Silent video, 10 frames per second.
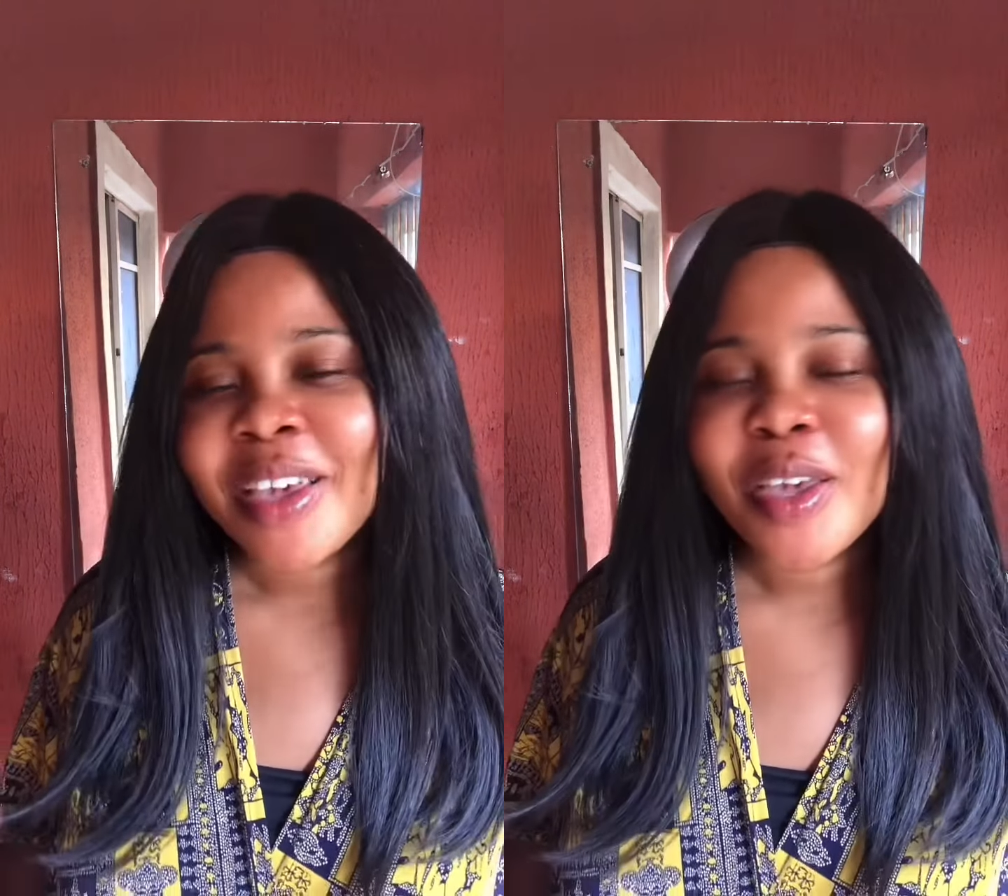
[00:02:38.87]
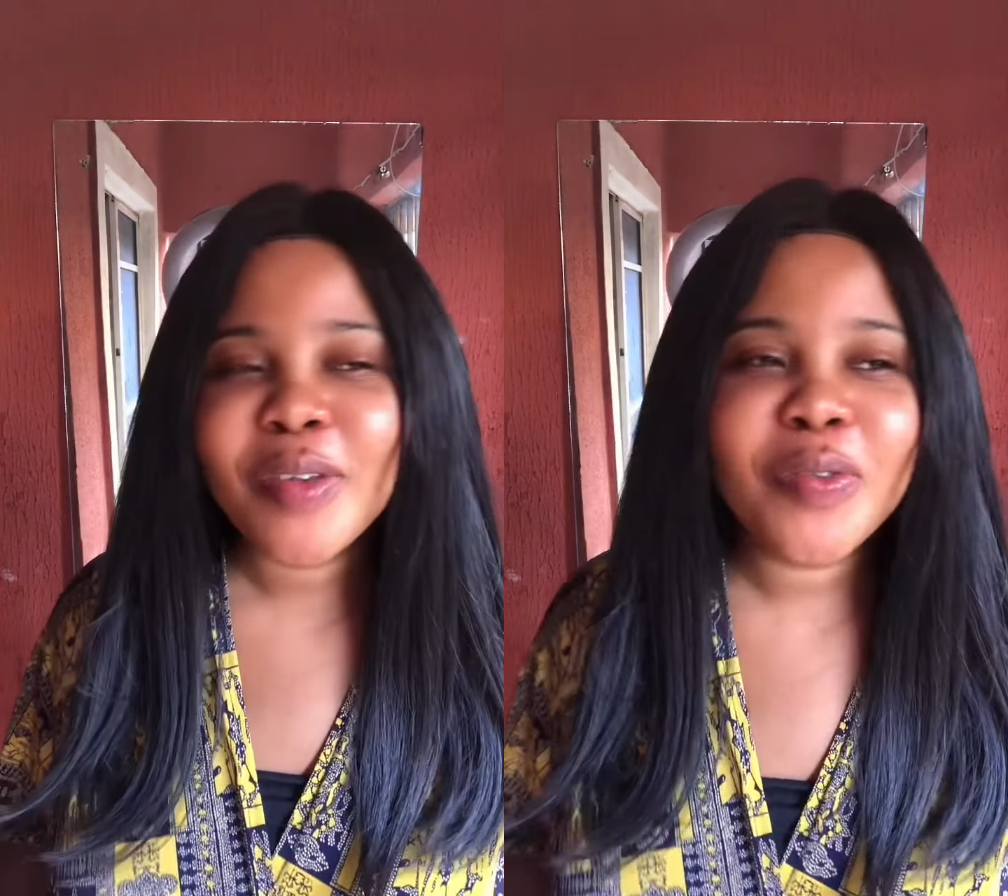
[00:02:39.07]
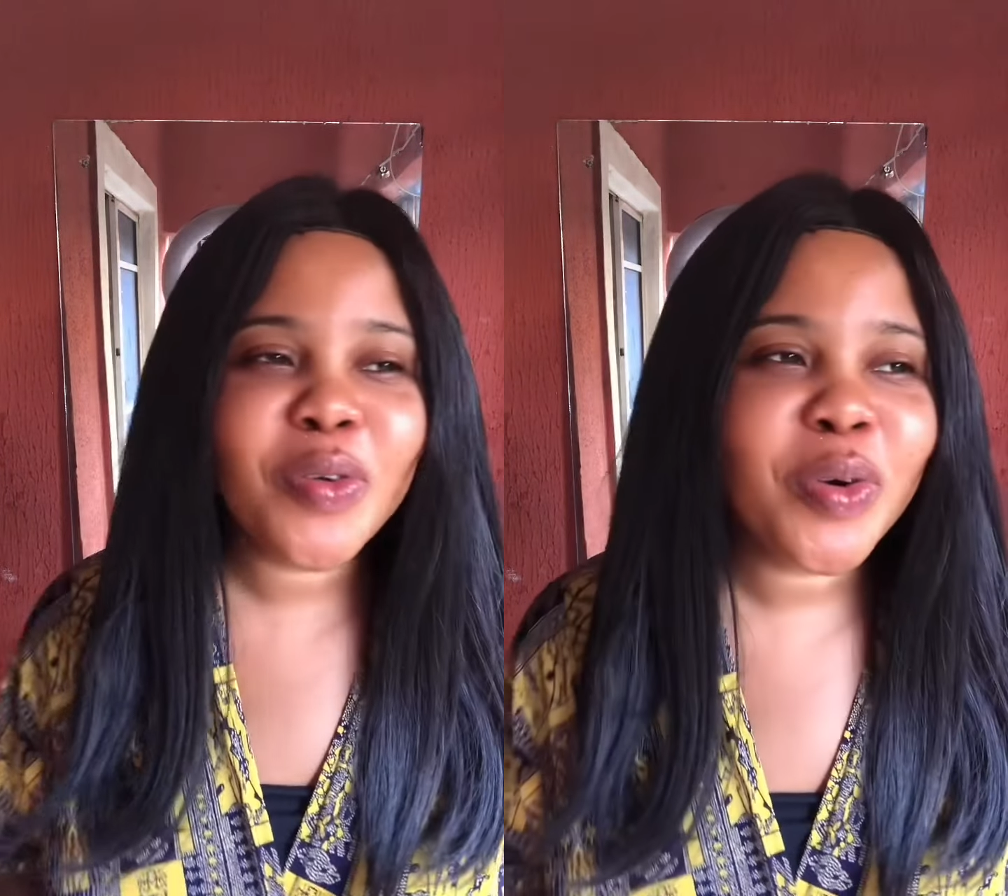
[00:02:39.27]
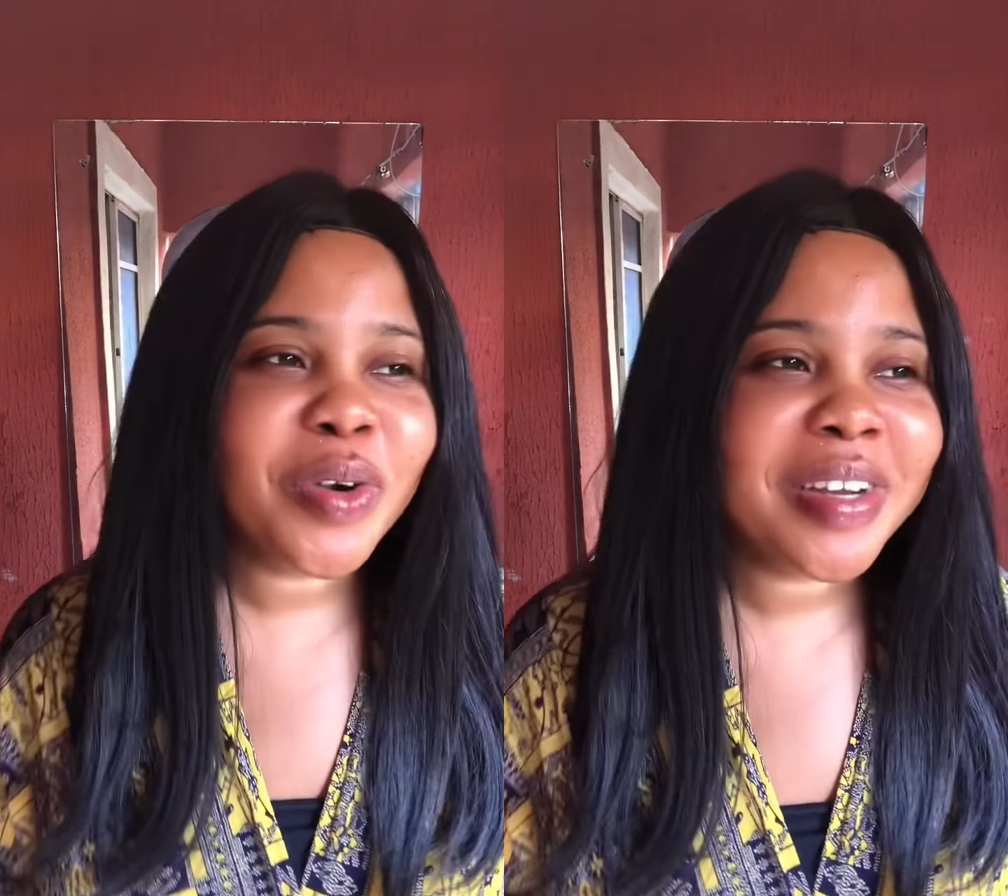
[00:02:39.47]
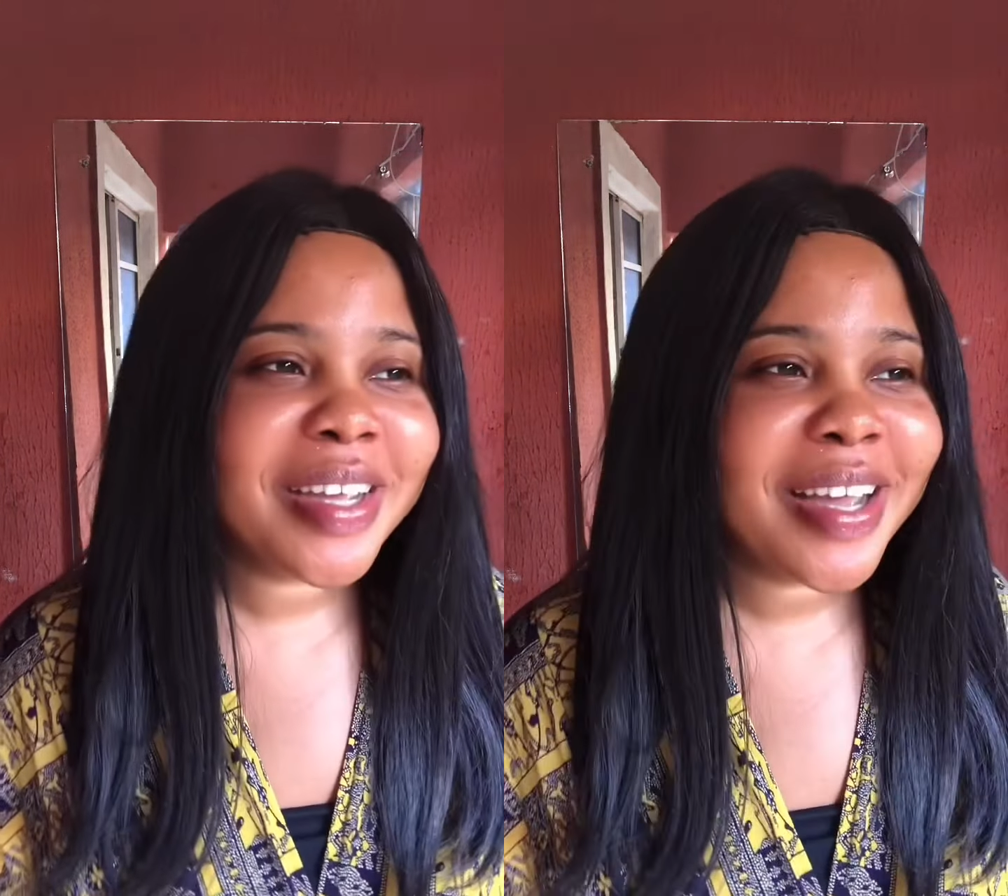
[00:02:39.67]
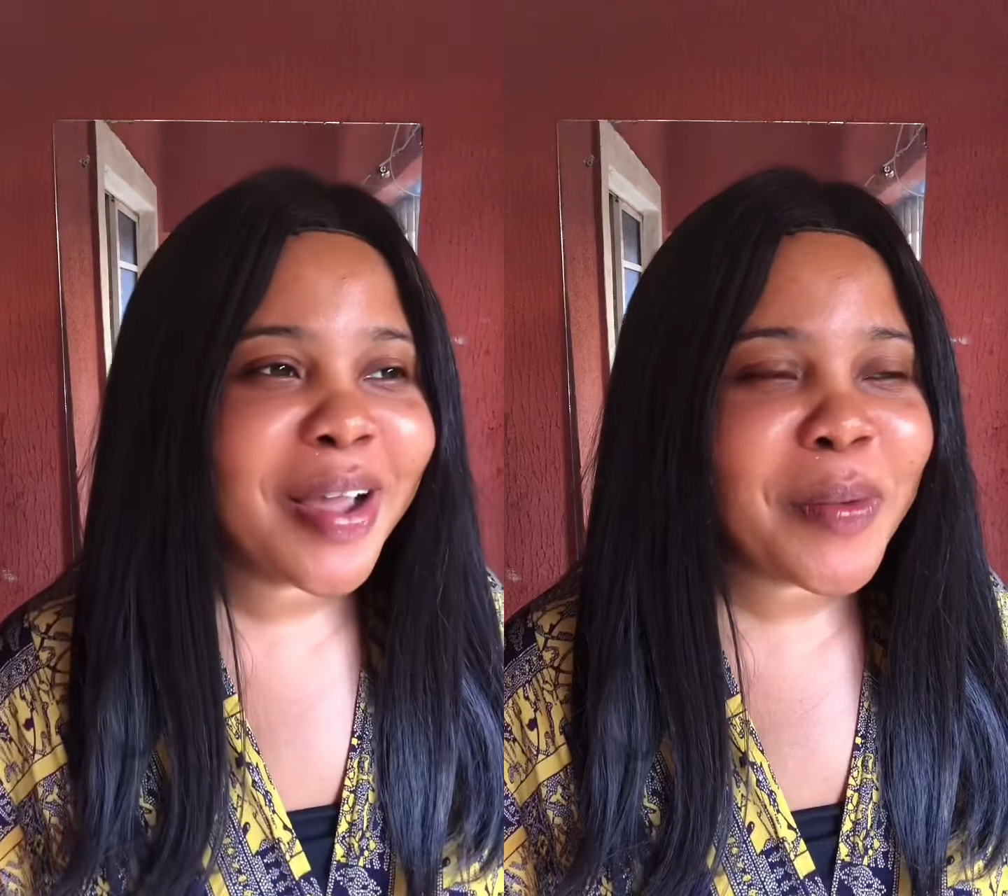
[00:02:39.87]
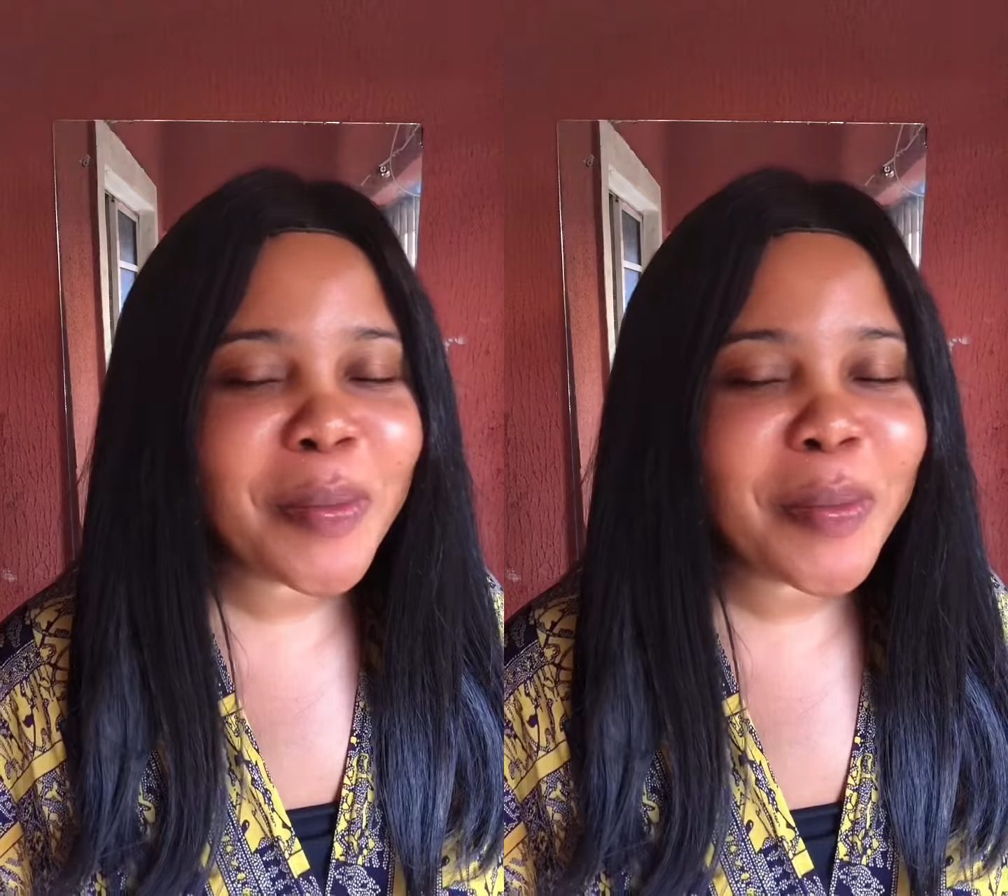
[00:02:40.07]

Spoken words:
If you're a